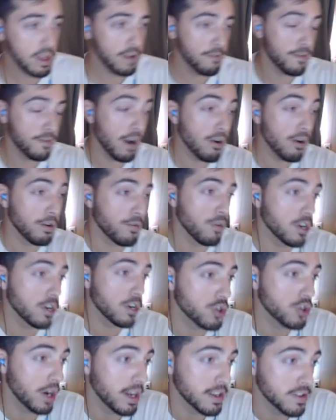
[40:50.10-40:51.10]
Very
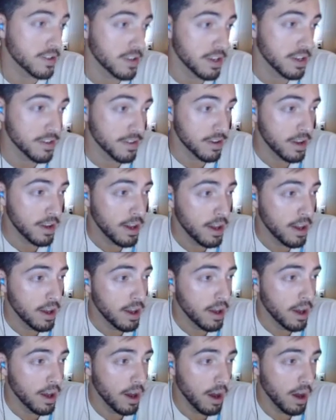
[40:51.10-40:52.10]
frustrating season,
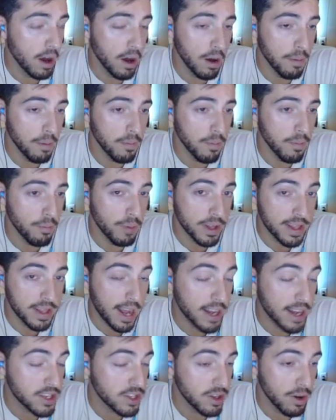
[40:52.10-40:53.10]
um, but
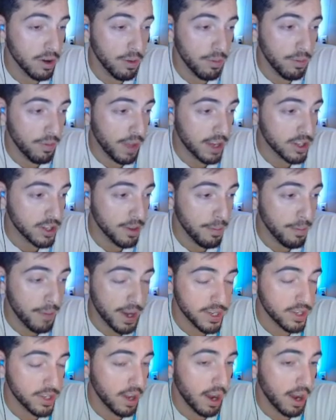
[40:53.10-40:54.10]
that's the that's the
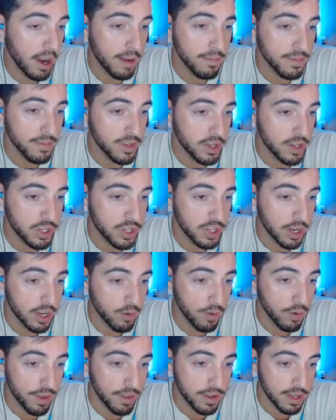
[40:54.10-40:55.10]
best time to
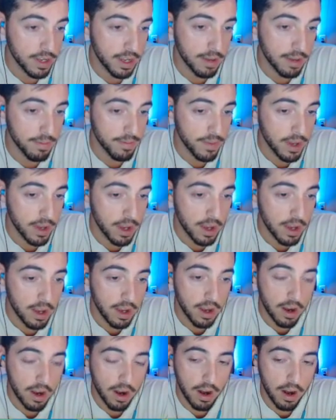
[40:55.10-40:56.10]
stick with a team.
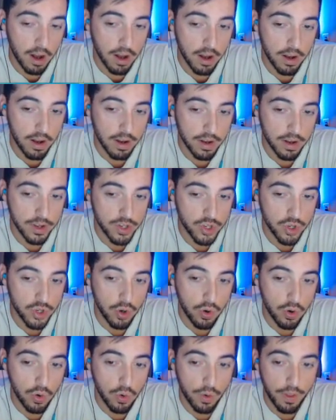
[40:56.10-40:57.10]
Uh,
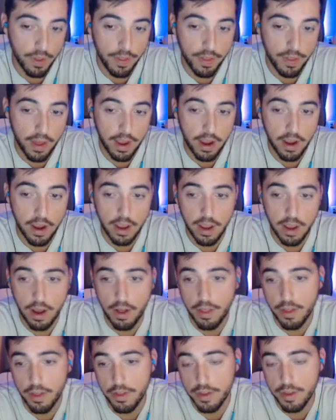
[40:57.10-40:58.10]
so they
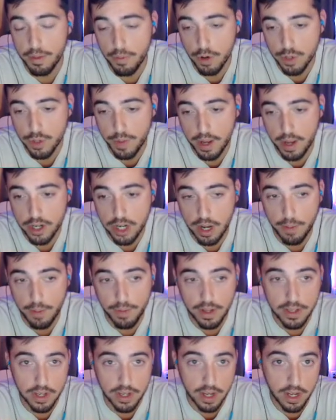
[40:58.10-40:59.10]
the most banned
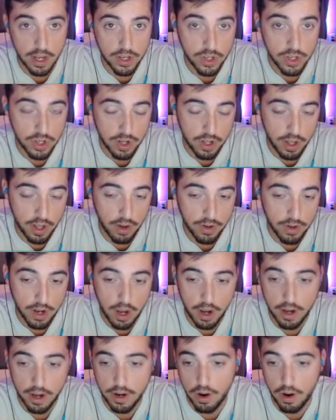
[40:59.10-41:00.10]
champions against
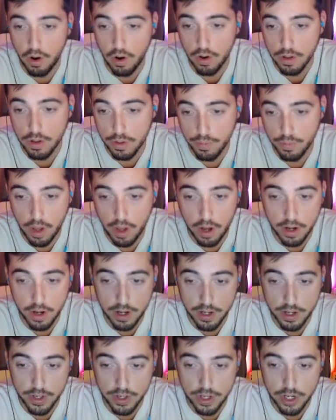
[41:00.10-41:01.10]
Cloud9 are
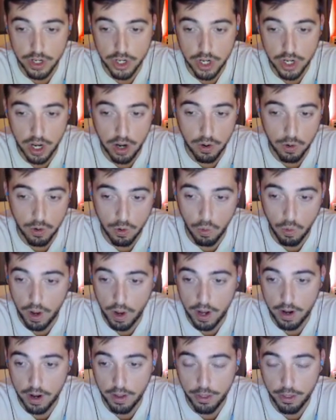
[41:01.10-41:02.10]
LeBlanc, Xin Zhao, Gwen,